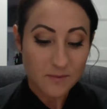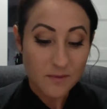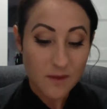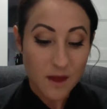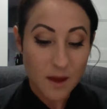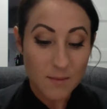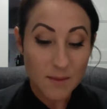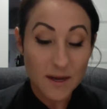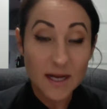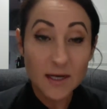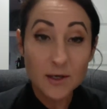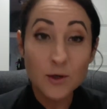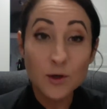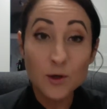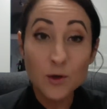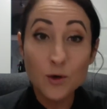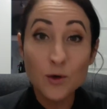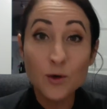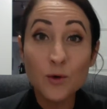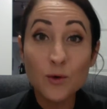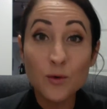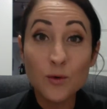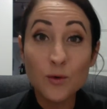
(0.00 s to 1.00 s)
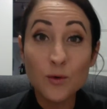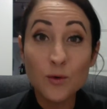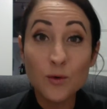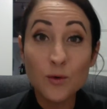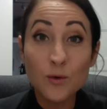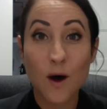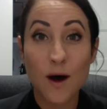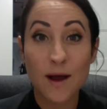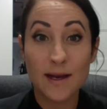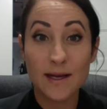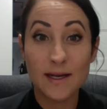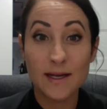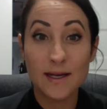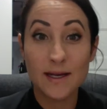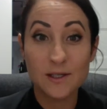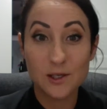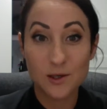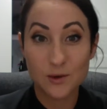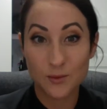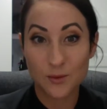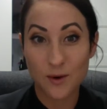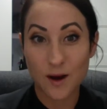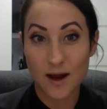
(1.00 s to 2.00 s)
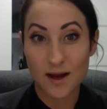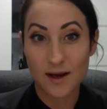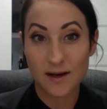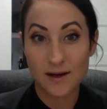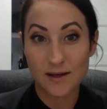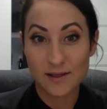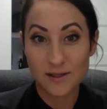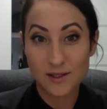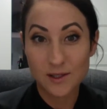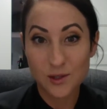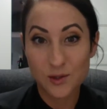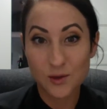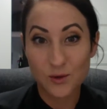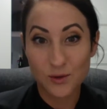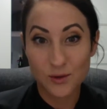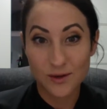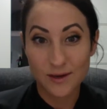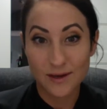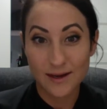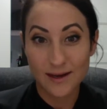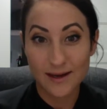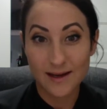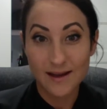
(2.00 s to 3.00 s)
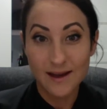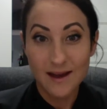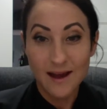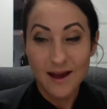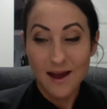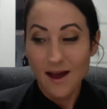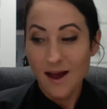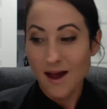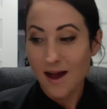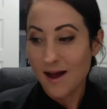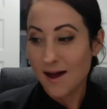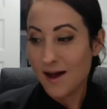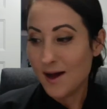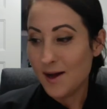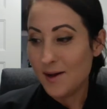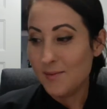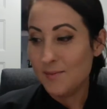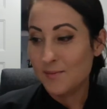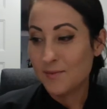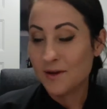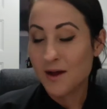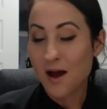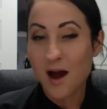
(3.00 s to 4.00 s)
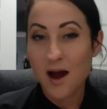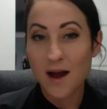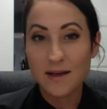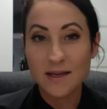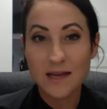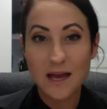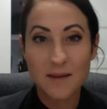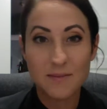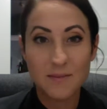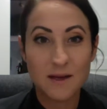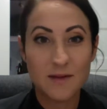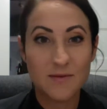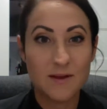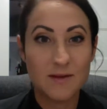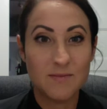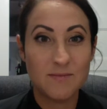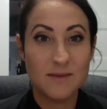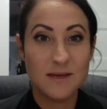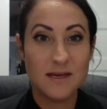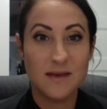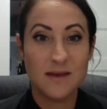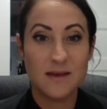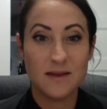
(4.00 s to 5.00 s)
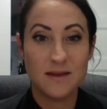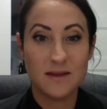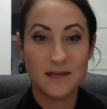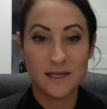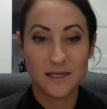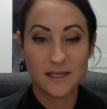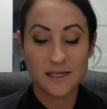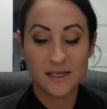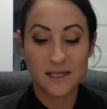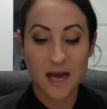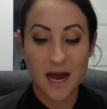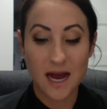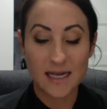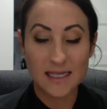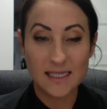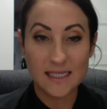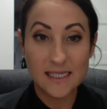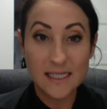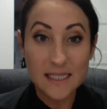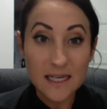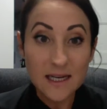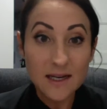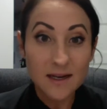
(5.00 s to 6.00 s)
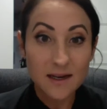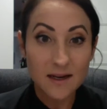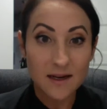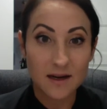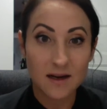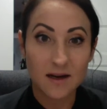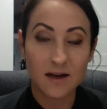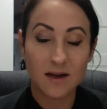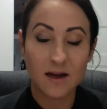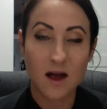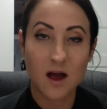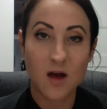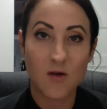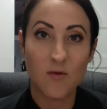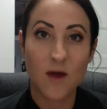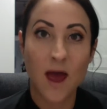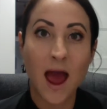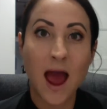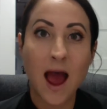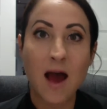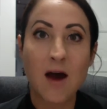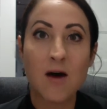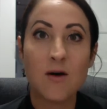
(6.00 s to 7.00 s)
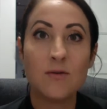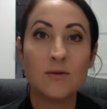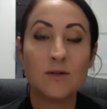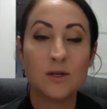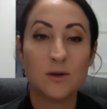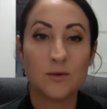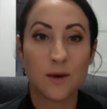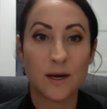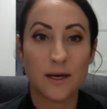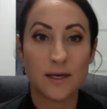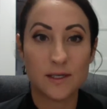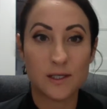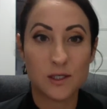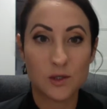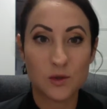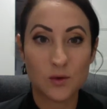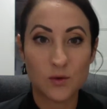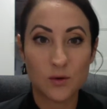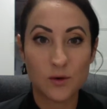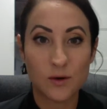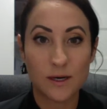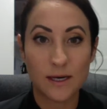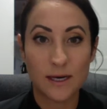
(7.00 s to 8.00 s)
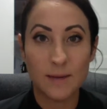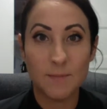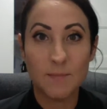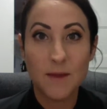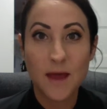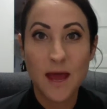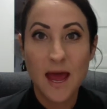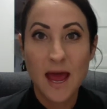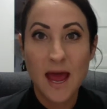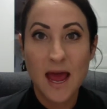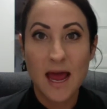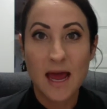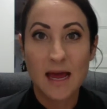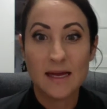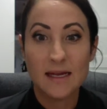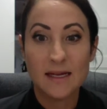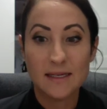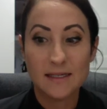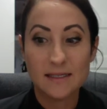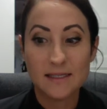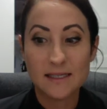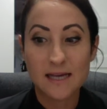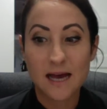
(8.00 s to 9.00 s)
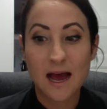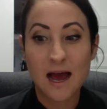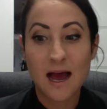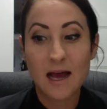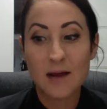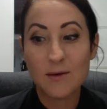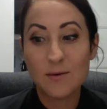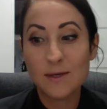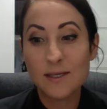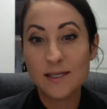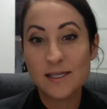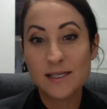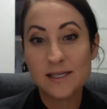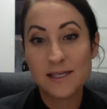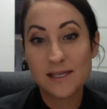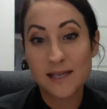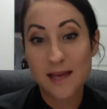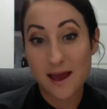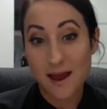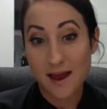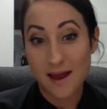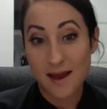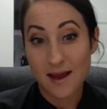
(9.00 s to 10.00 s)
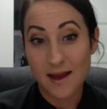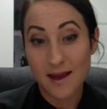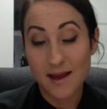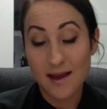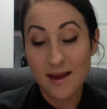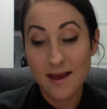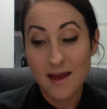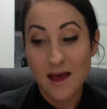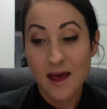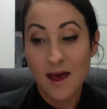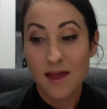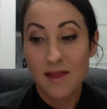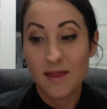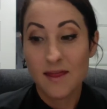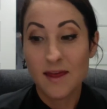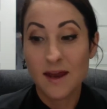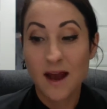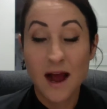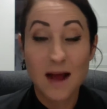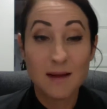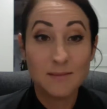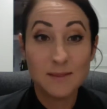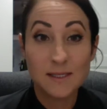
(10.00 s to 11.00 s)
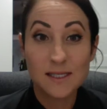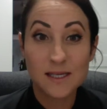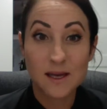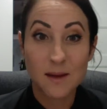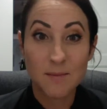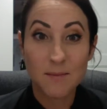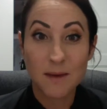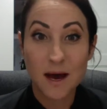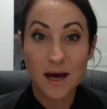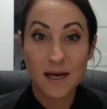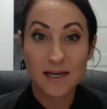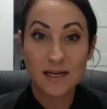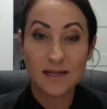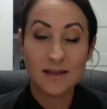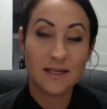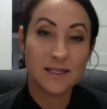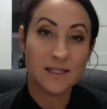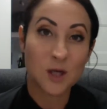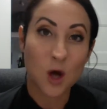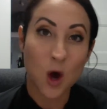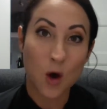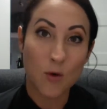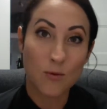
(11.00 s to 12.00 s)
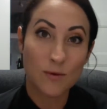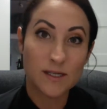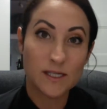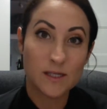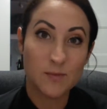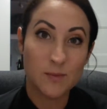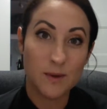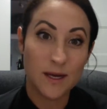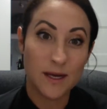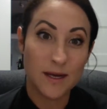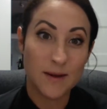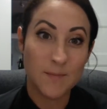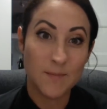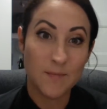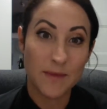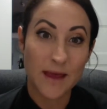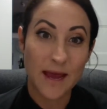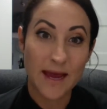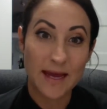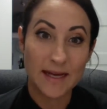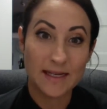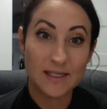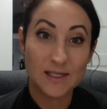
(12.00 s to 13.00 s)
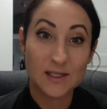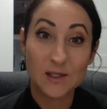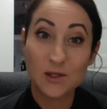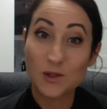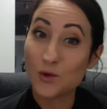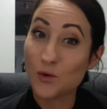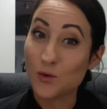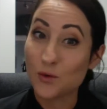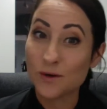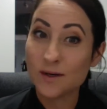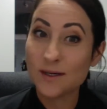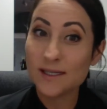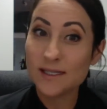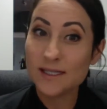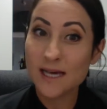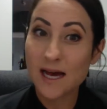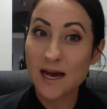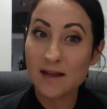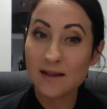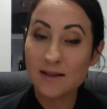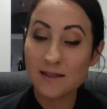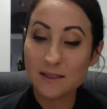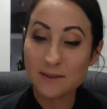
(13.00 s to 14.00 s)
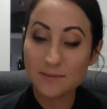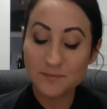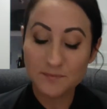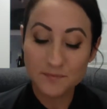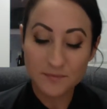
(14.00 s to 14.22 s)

But I knew I wanted to write a story. God kept giving me this idea of how to write a story. And I would say that I'm somebody that's always been a storyteller.